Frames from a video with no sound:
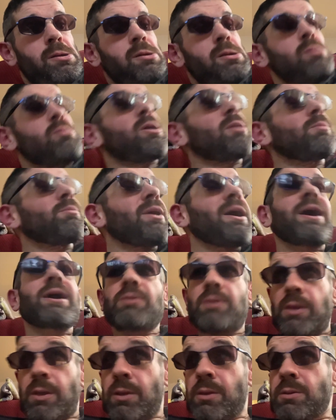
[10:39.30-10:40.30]
One pack of
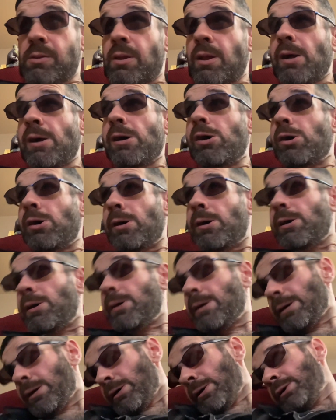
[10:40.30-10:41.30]
these
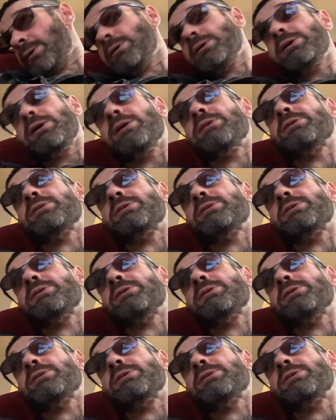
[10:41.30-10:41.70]
is